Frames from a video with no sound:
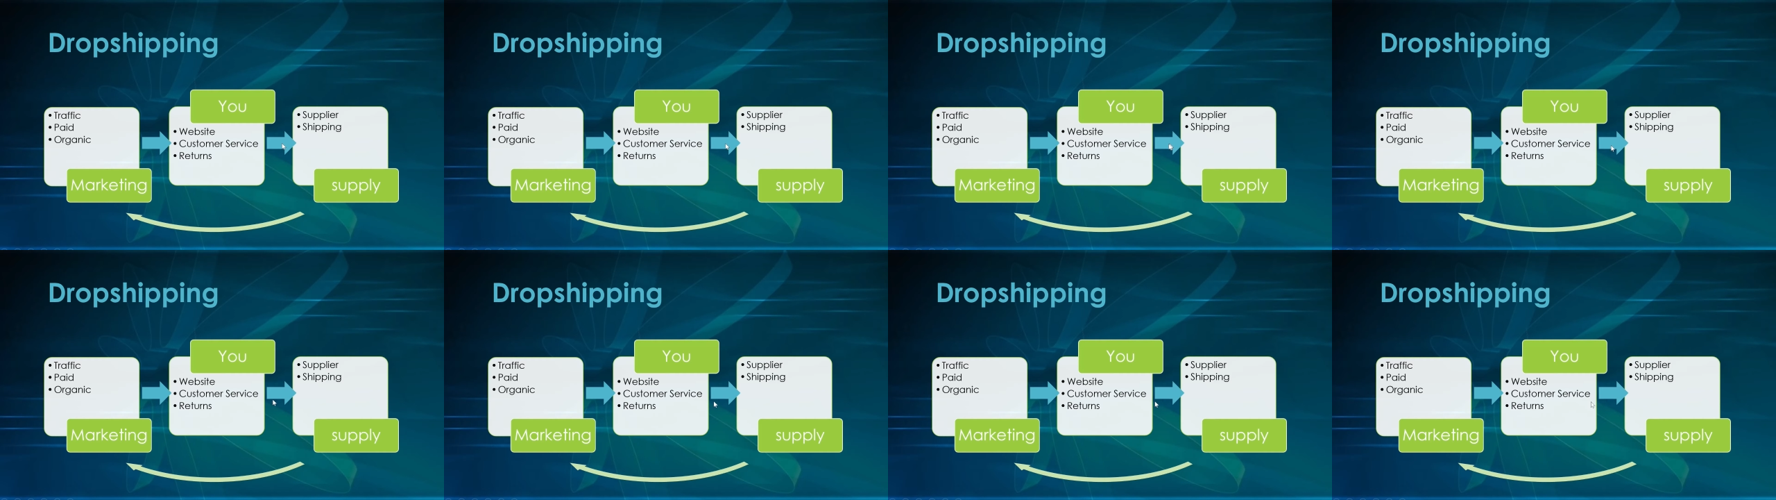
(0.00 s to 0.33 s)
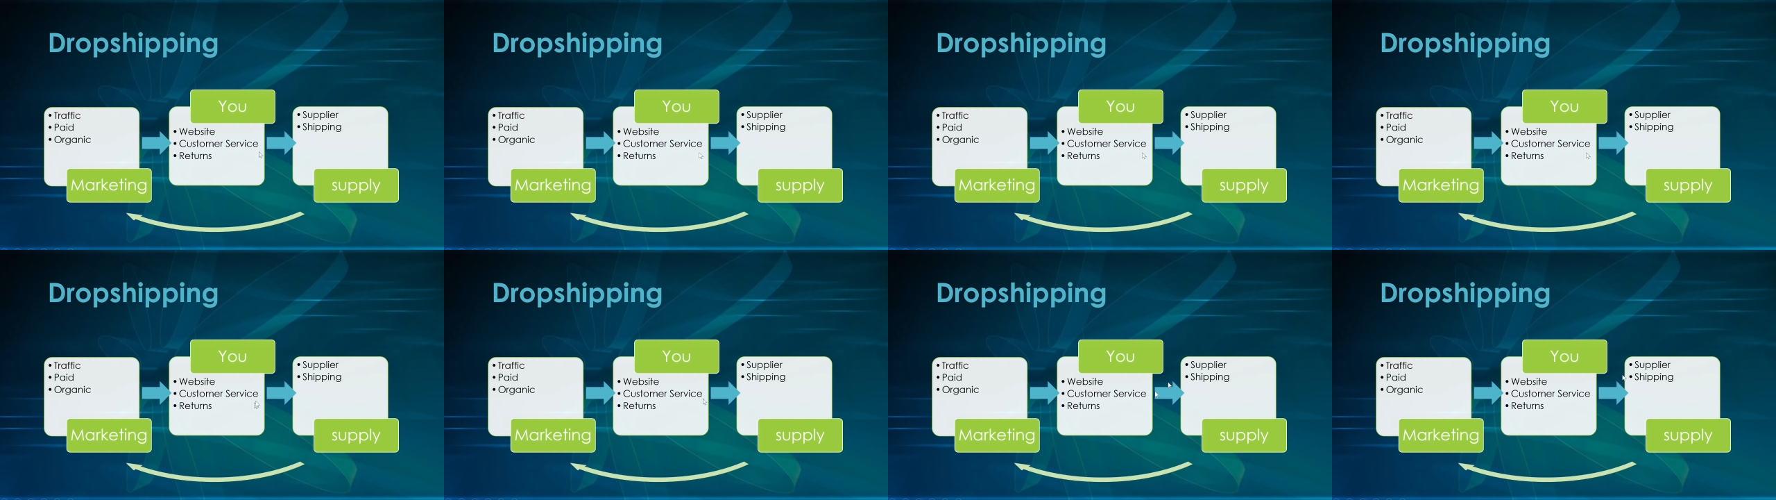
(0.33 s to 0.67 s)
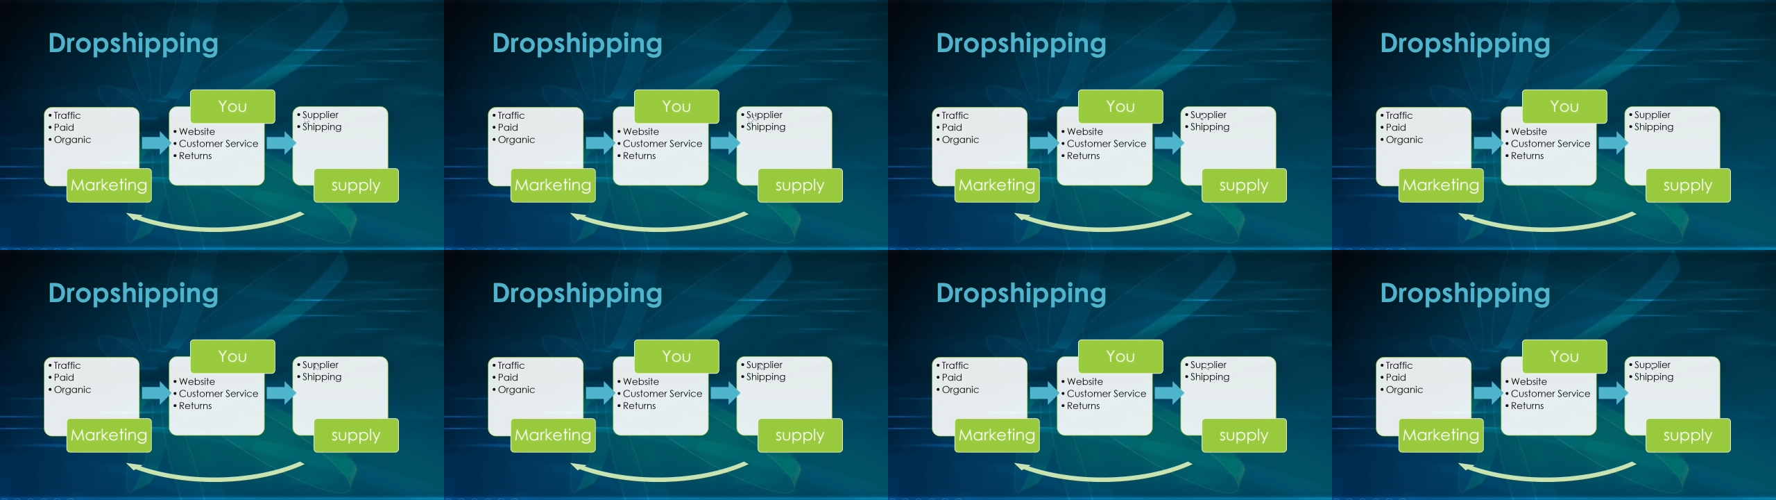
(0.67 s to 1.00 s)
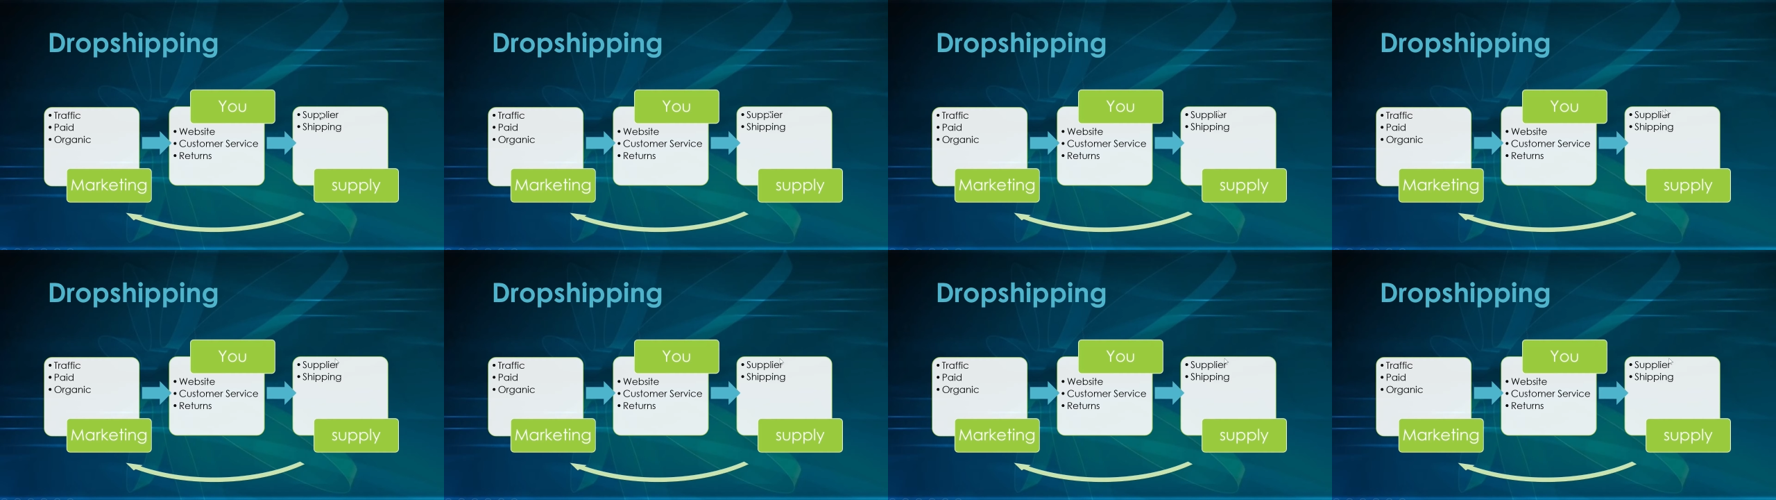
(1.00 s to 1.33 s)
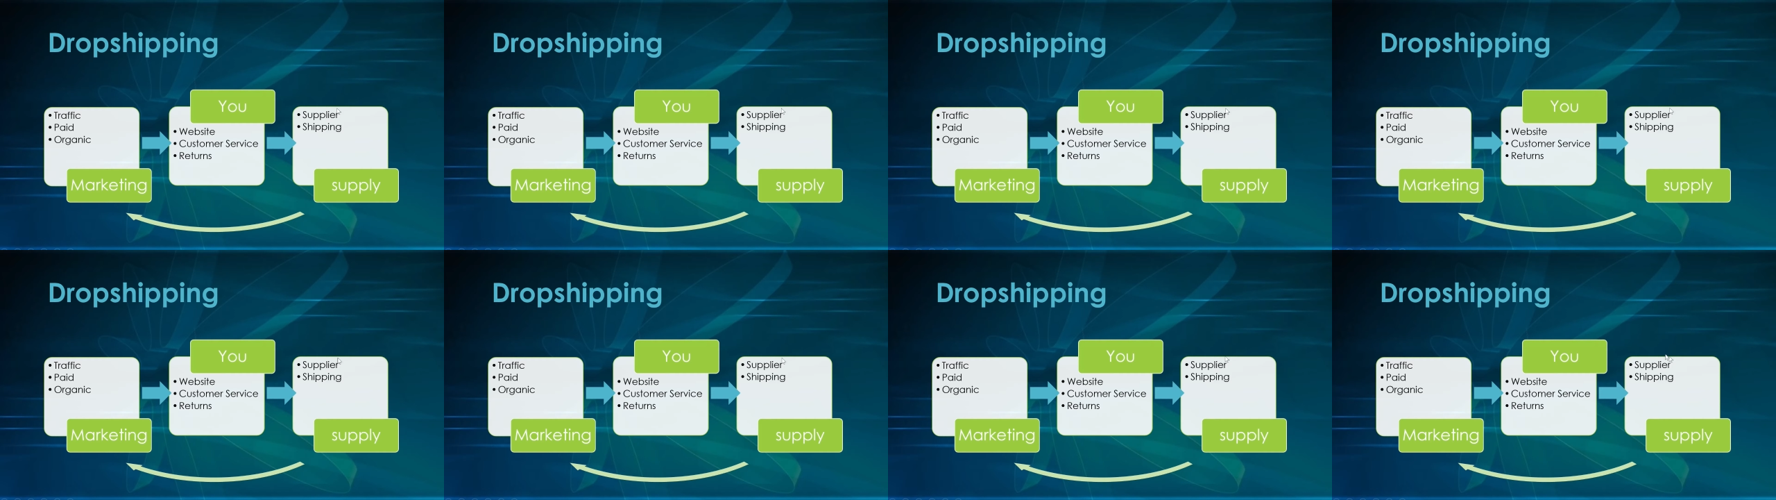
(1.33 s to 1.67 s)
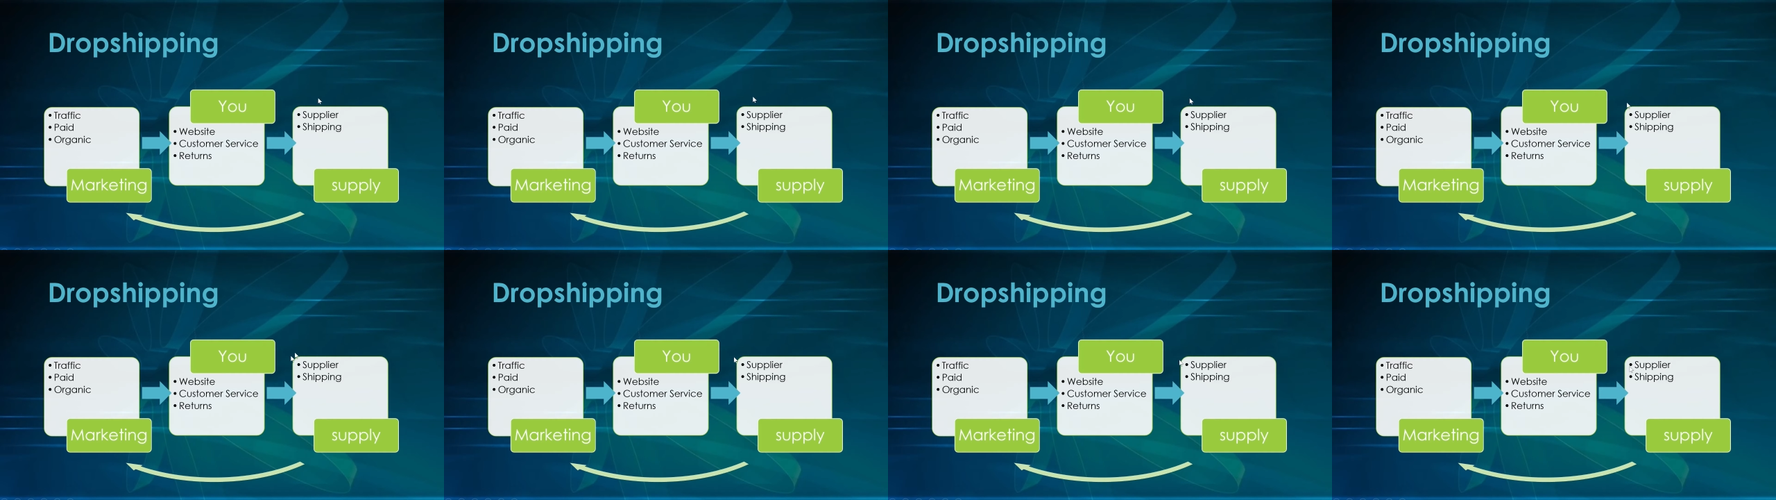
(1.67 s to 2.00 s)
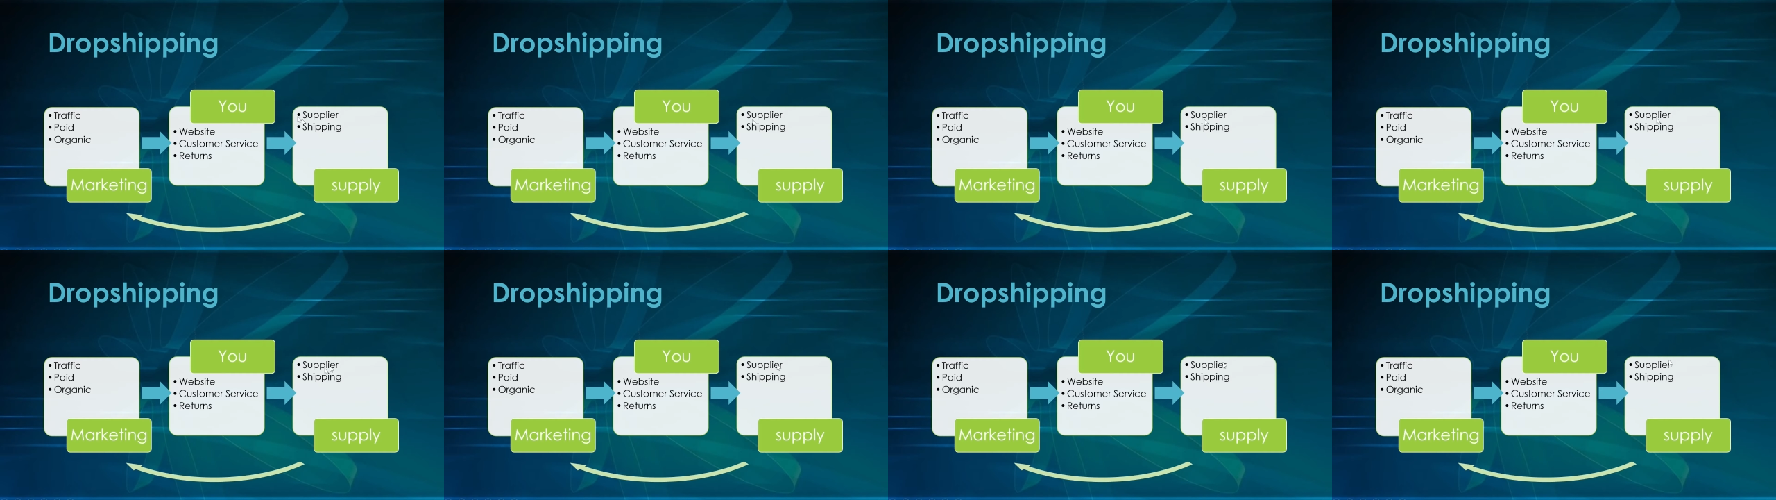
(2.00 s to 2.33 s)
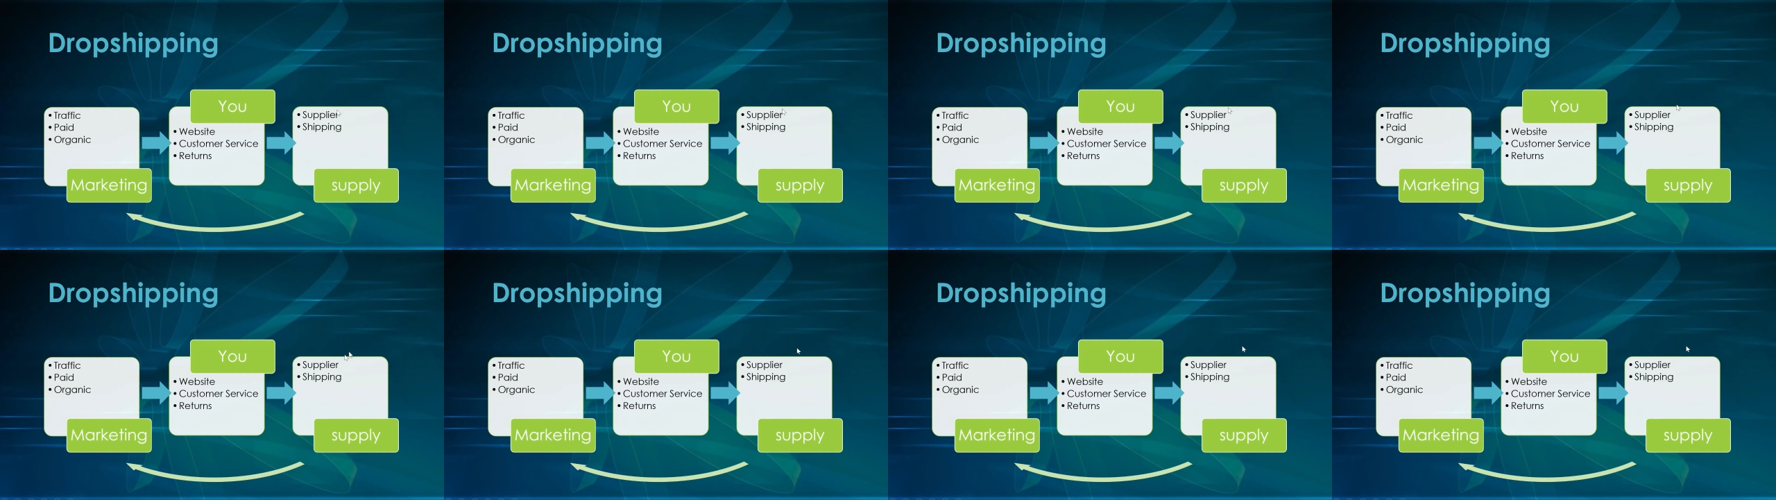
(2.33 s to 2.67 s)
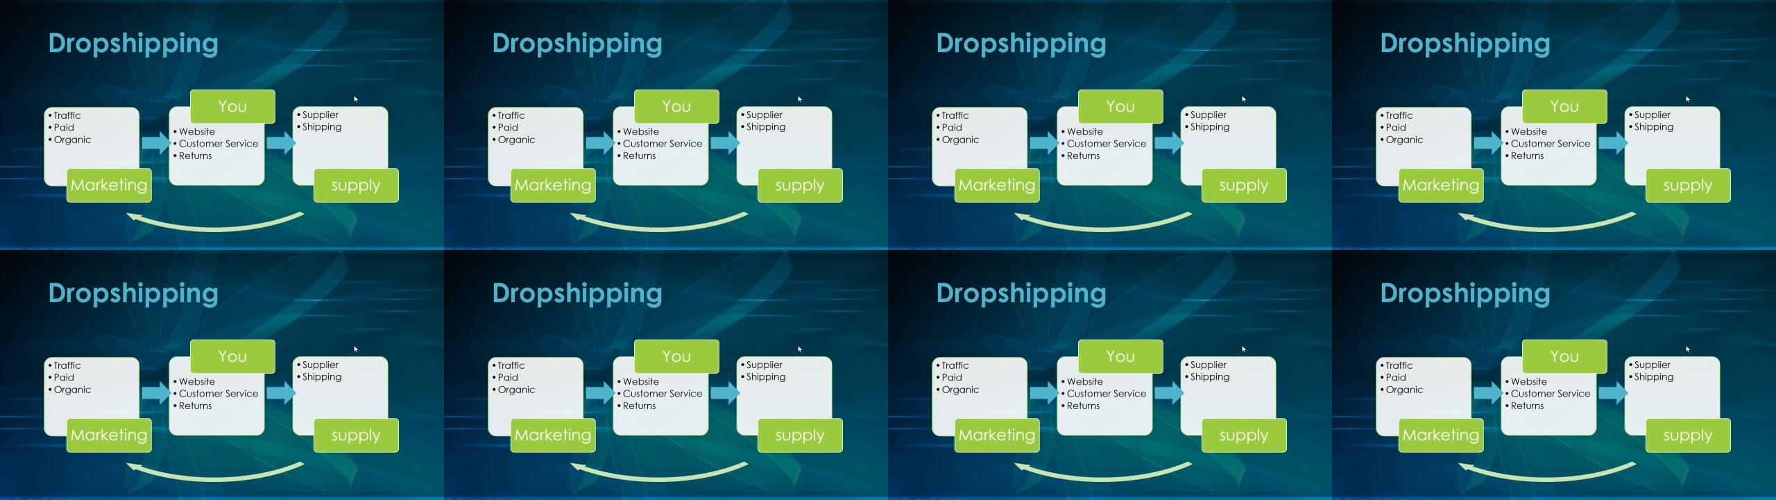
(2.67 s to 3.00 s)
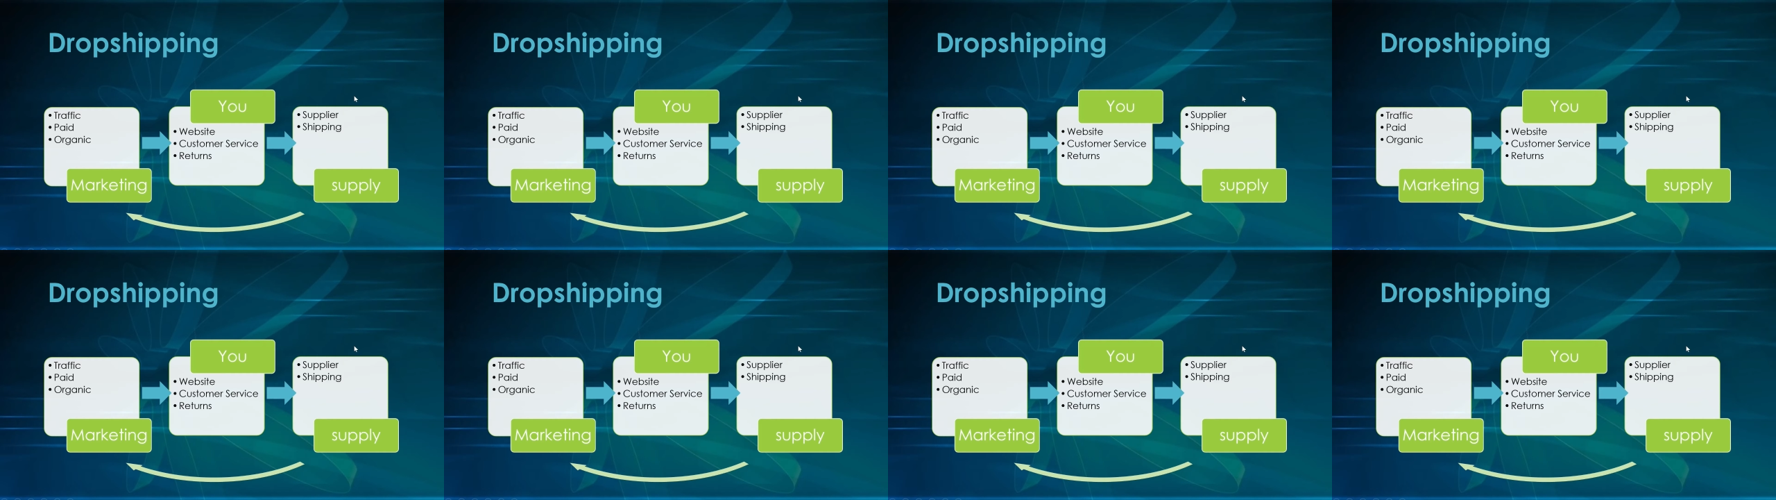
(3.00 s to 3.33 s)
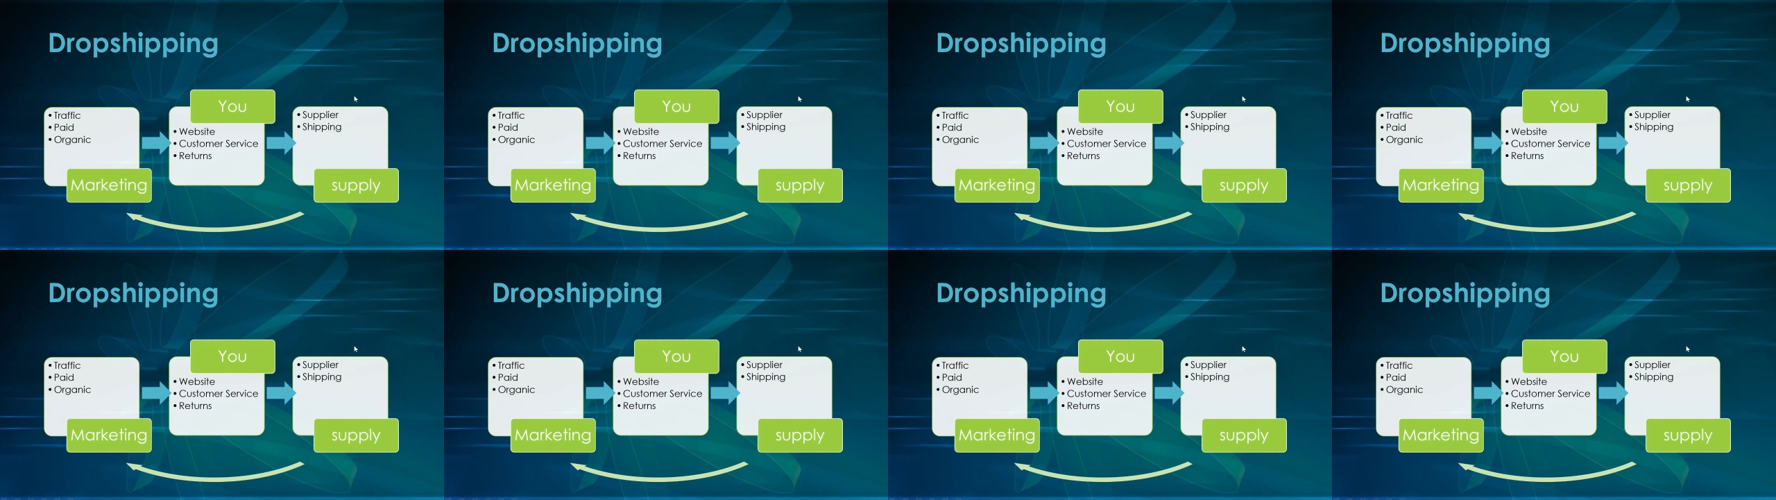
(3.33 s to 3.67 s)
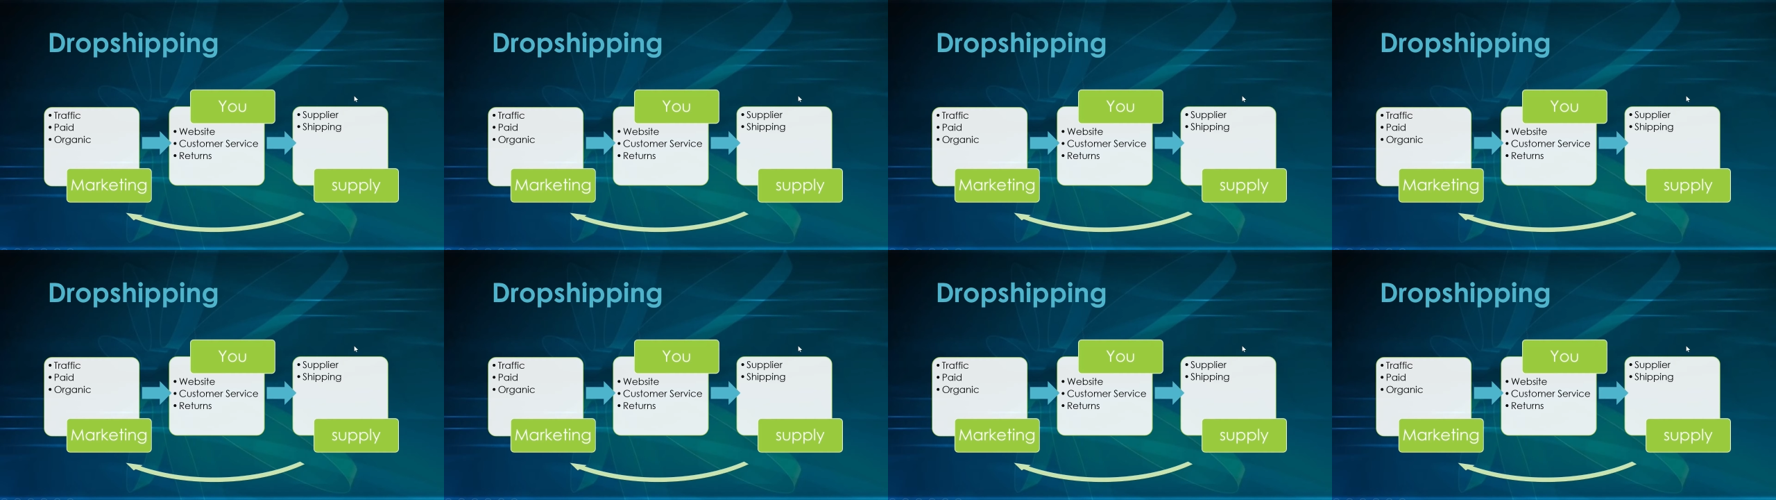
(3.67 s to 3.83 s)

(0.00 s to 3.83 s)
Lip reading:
(no speaker visible)